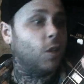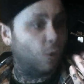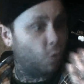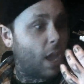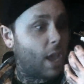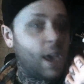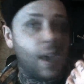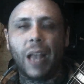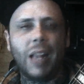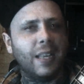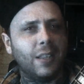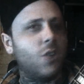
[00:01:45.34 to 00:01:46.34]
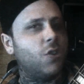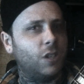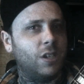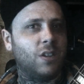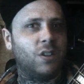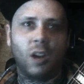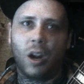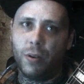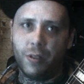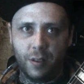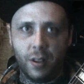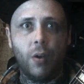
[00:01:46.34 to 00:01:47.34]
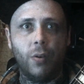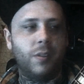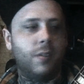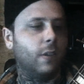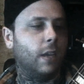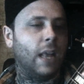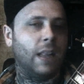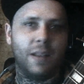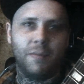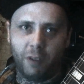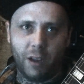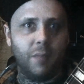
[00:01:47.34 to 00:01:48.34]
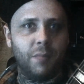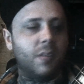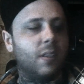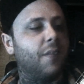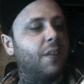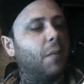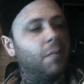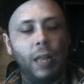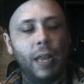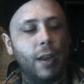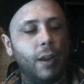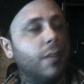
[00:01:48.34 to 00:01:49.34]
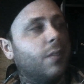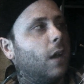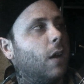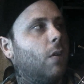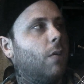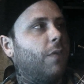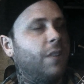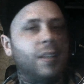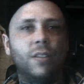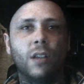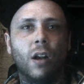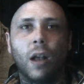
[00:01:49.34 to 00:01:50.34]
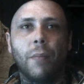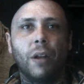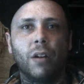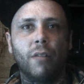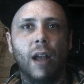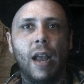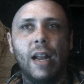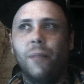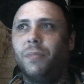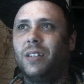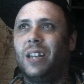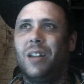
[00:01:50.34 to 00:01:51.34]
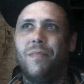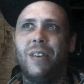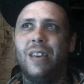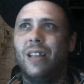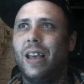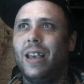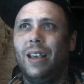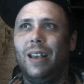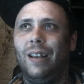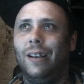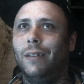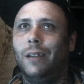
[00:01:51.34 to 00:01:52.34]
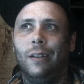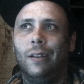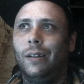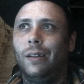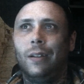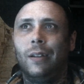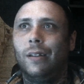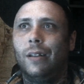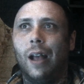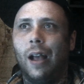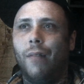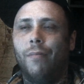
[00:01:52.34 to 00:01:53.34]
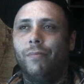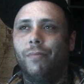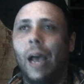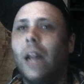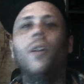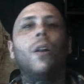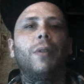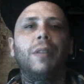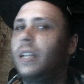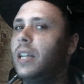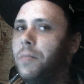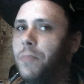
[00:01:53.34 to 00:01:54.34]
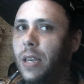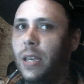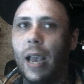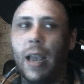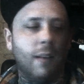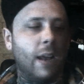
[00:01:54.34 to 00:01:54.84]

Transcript: Okay. I like to usually just start with notes and I let rhythm and stuff come later. So for this song I'm going to write, it's going to be like a... I don't know what it's going to be yet.